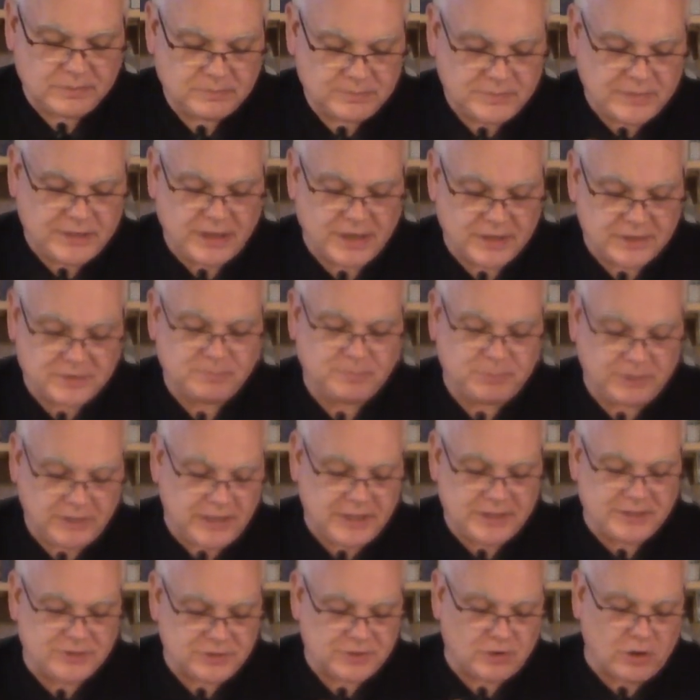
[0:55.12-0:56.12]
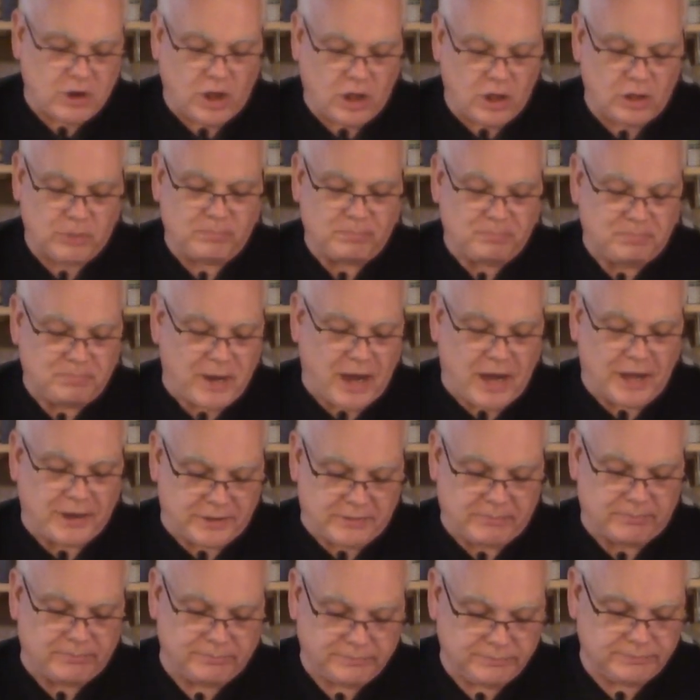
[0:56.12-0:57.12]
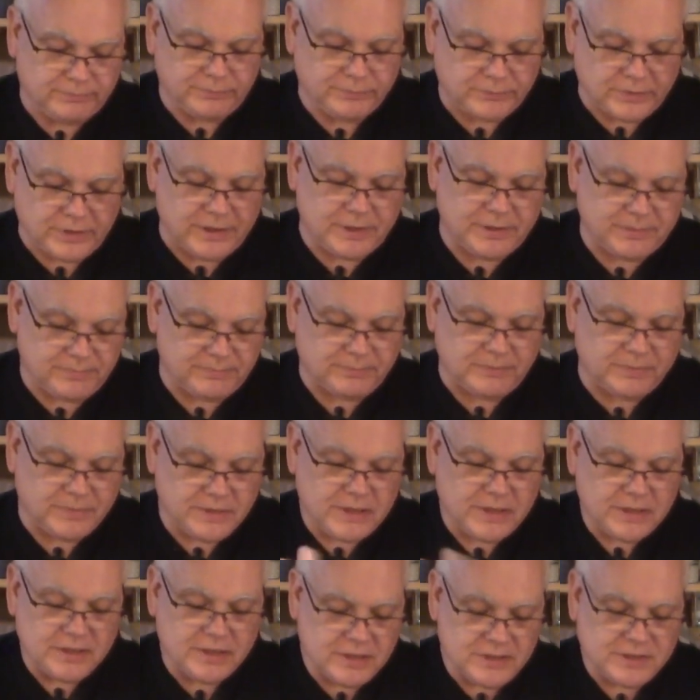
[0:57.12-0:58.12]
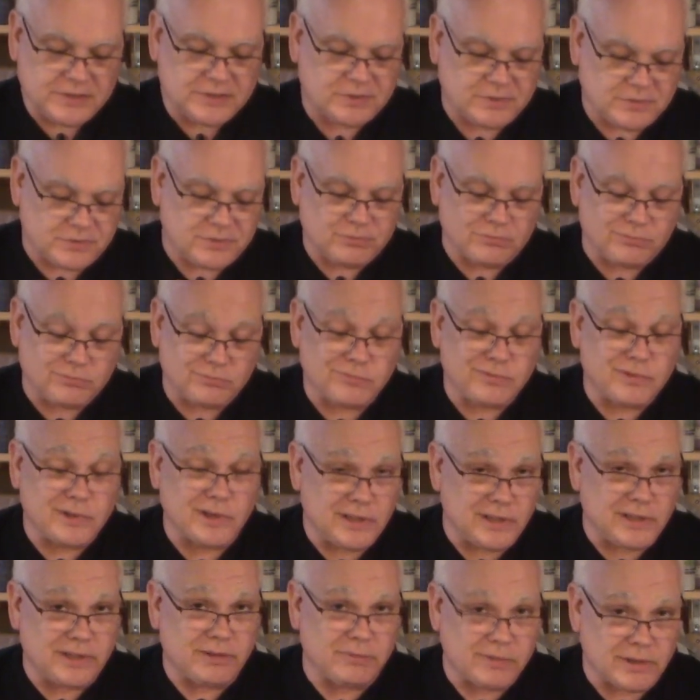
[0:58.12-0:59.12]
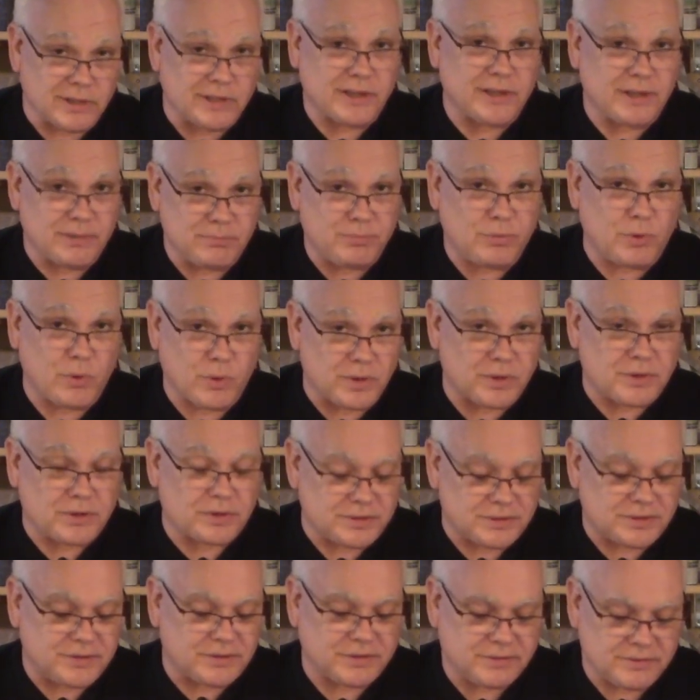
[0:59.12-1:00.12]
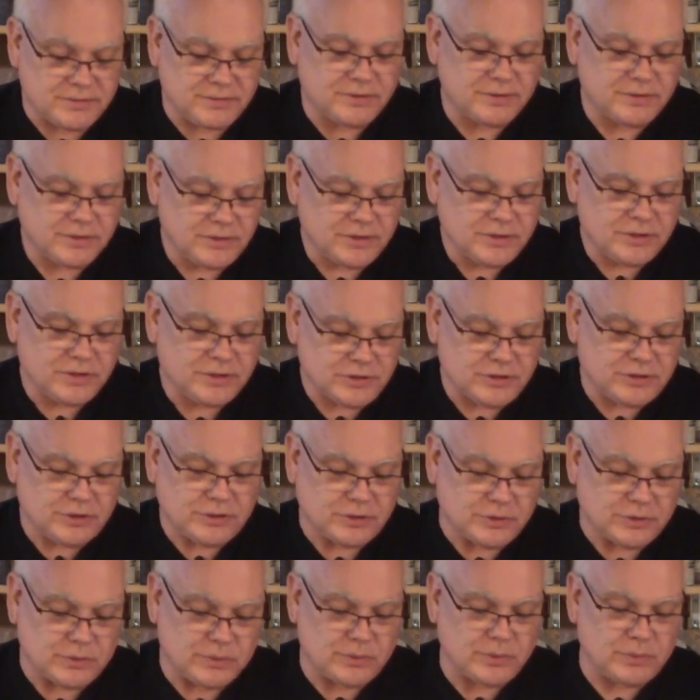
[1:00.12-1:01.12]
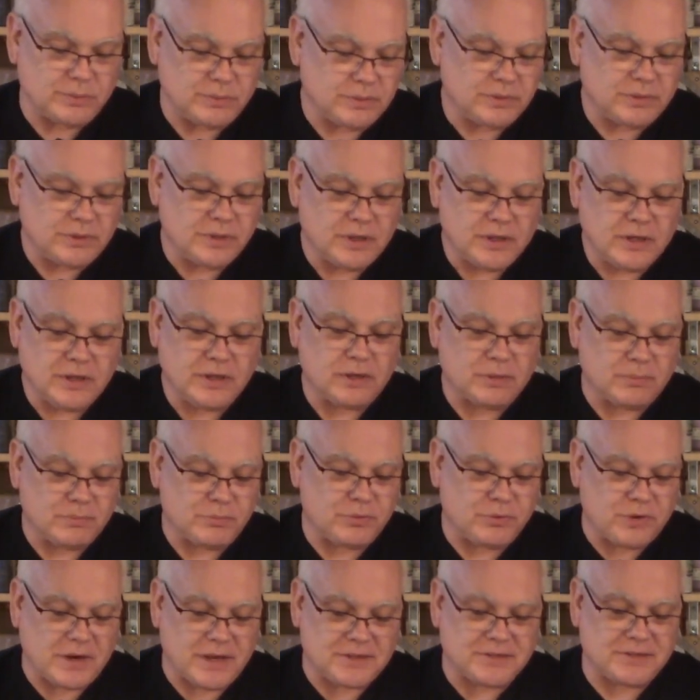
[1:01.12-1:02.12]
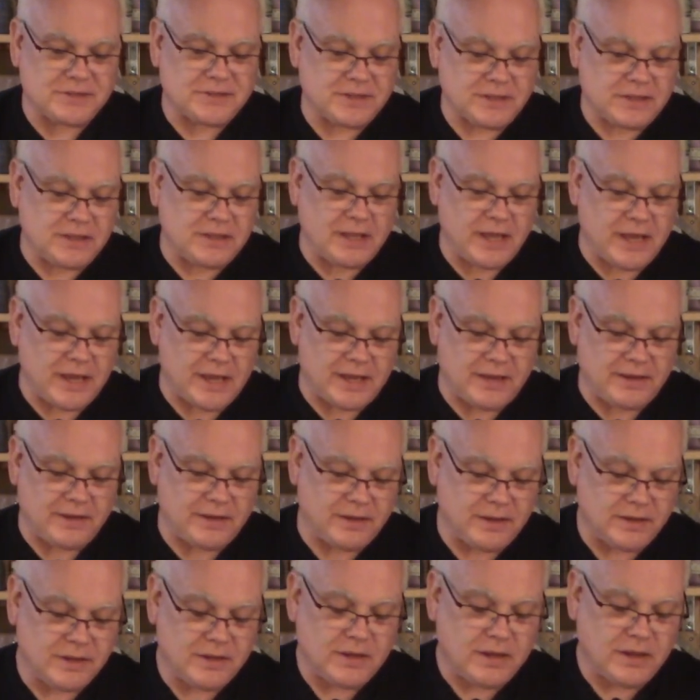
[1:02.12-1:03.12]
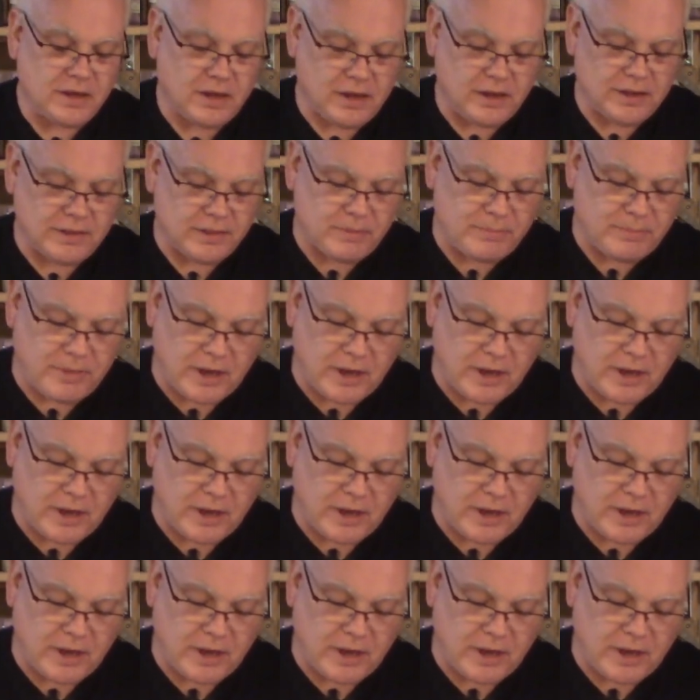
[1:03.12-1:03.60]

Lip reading: because plates are all bottom, right? So it's really important to compress the clay on the